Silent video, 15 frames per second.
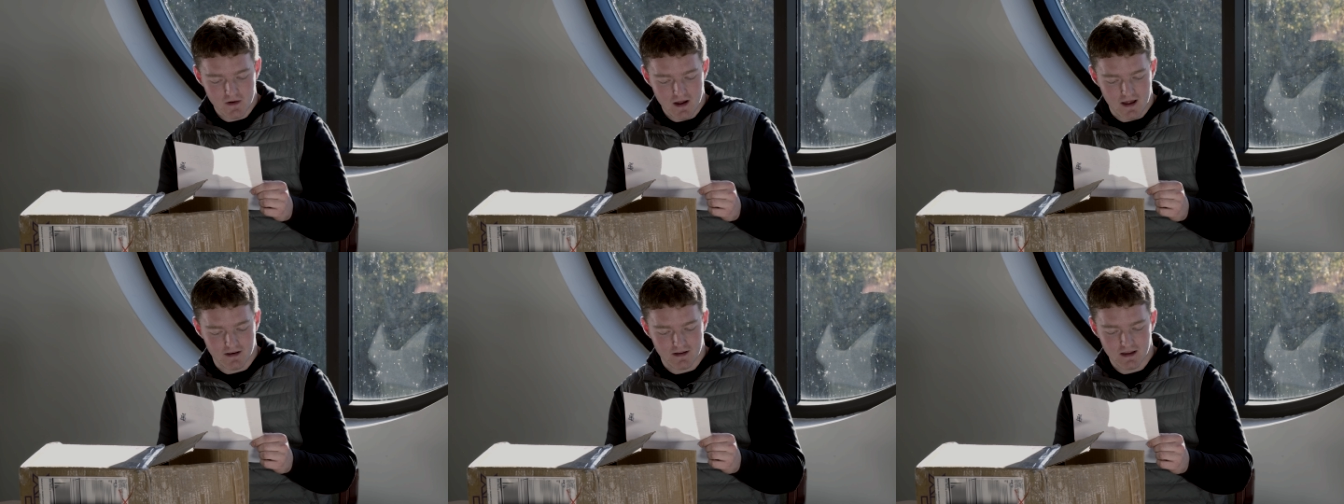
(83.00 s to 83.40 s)

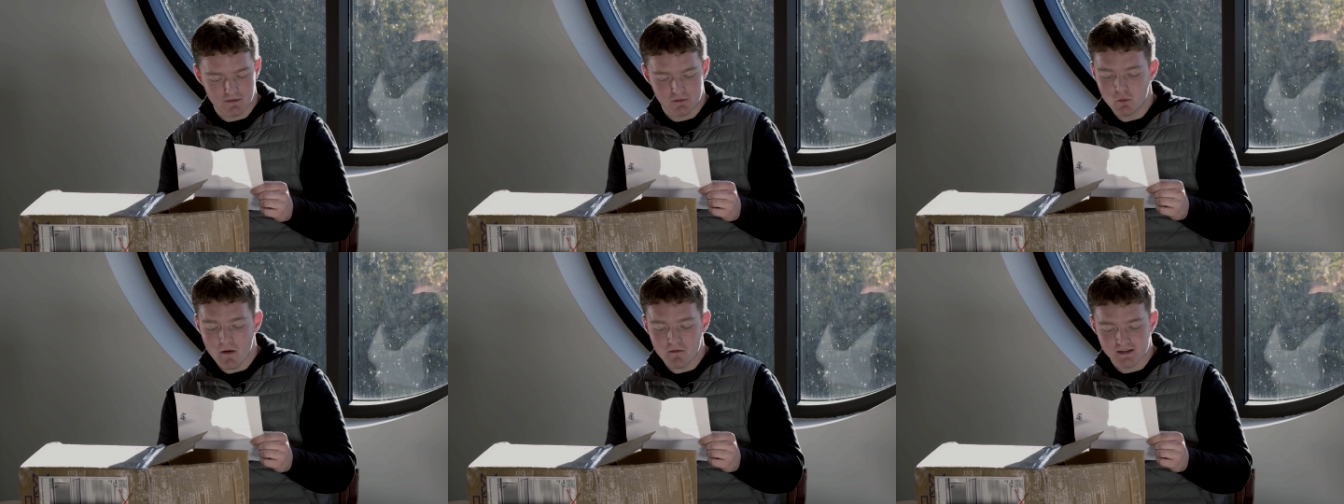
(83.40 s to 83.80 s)
fan. If
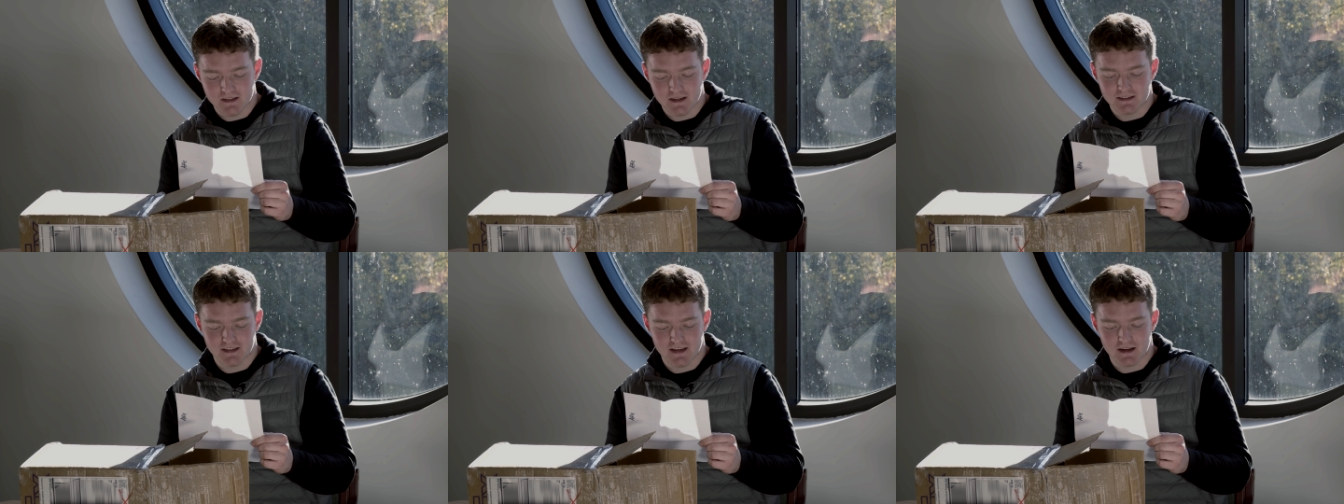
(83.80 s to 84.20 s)
you ever see
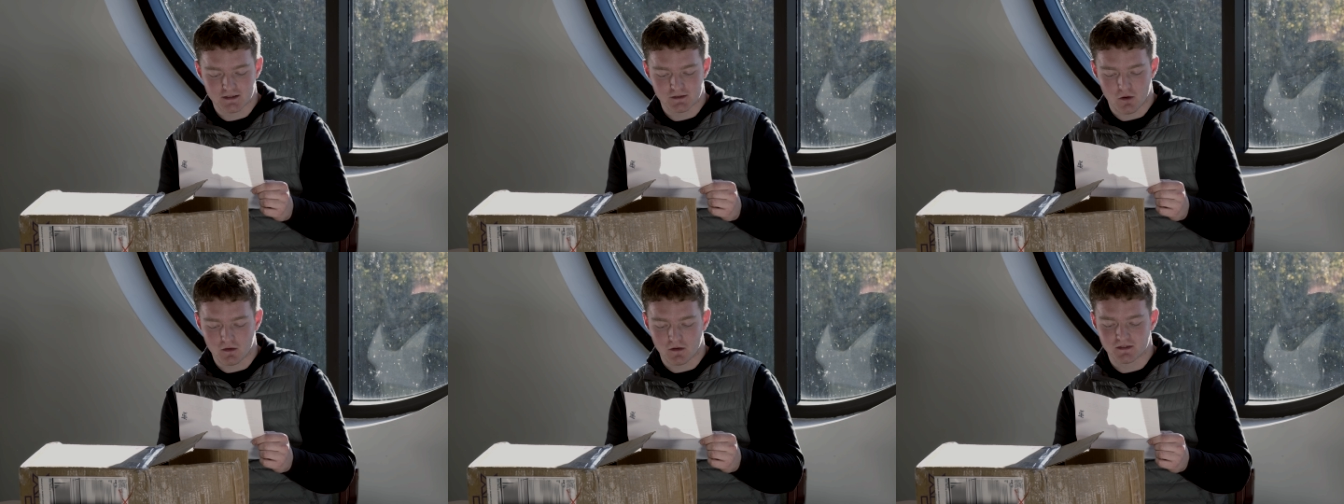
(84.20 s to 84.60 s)
a
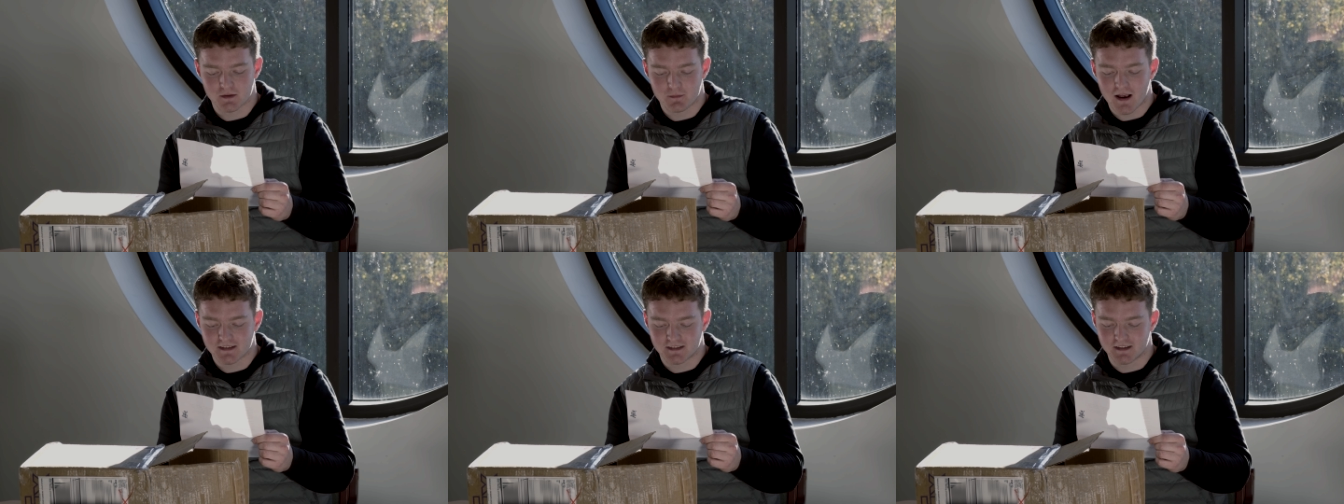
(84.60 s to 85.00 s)
TikTok of
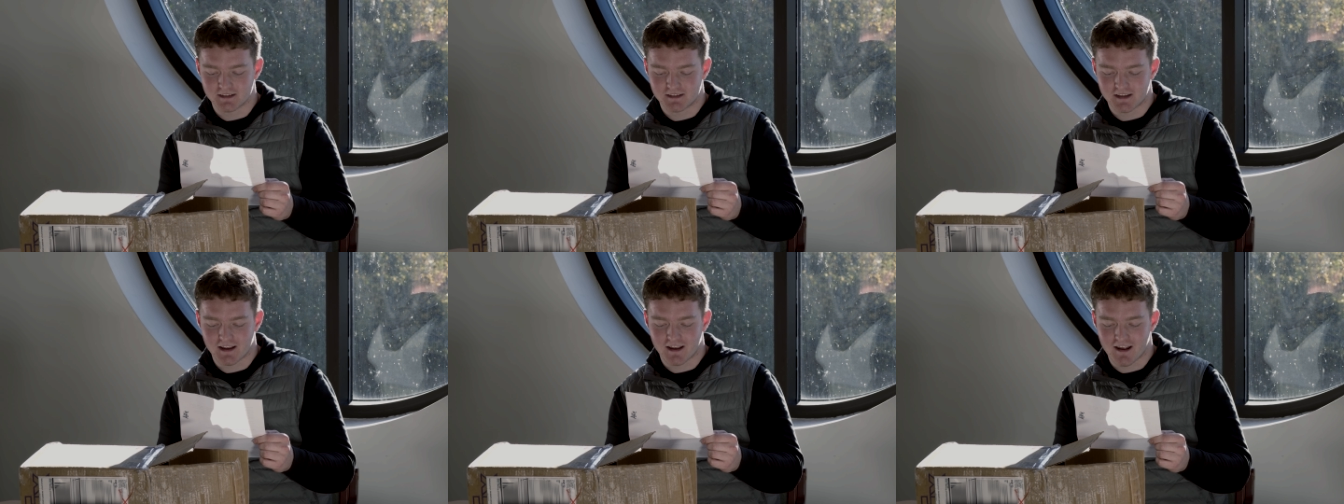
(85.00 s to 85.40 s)
Sebastian
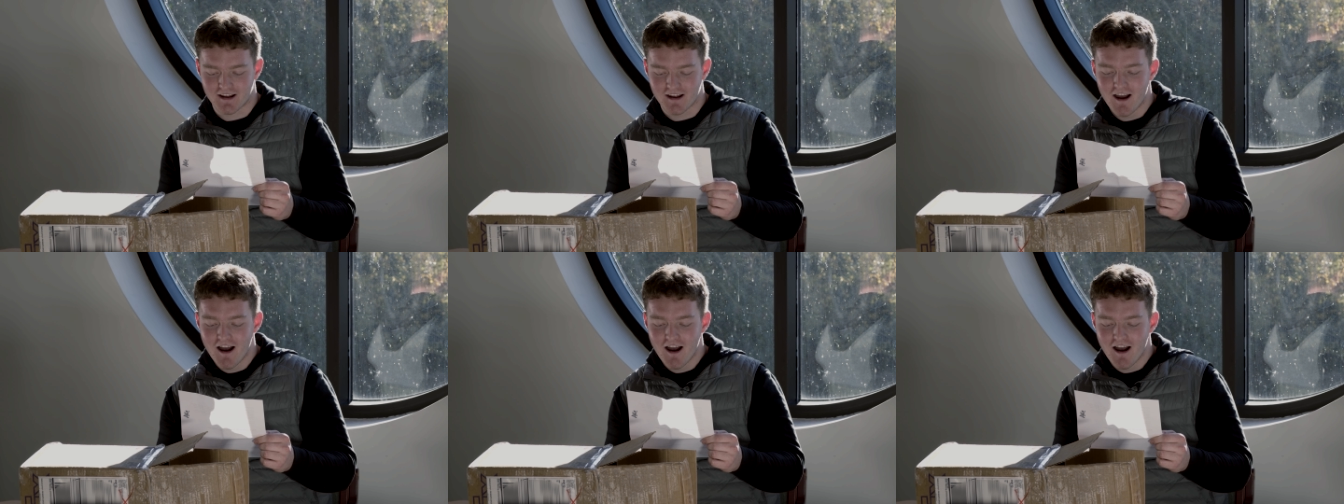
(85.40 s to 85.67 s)
singing,